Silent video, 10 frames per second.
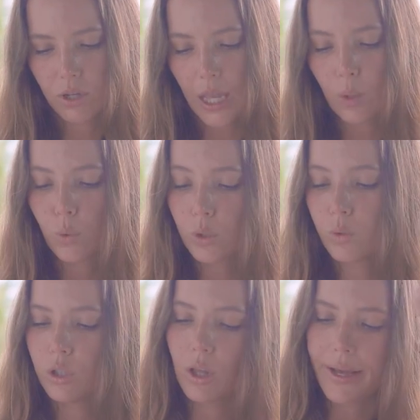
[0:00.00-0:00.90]
And what
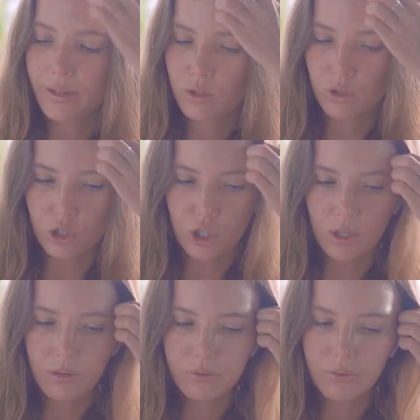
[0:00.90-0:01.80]
would you like to
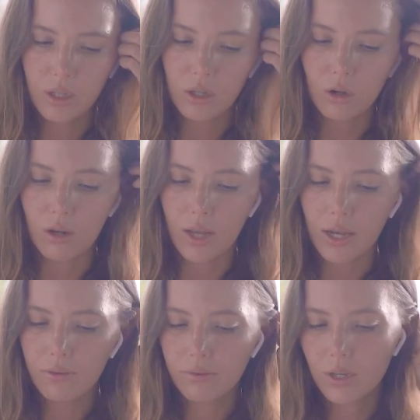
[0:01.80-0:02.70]
achieve in your
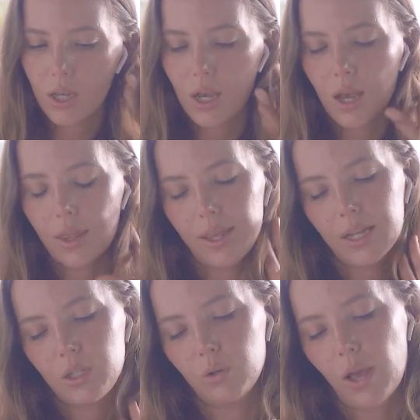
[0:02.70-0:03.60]
life
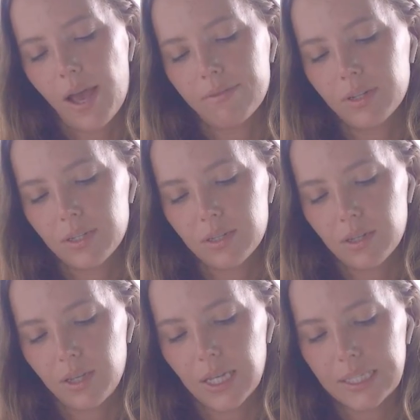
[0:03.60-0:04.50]
that you haven't
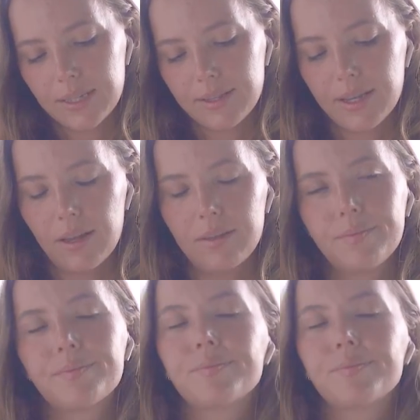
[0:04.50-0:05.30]
yet done?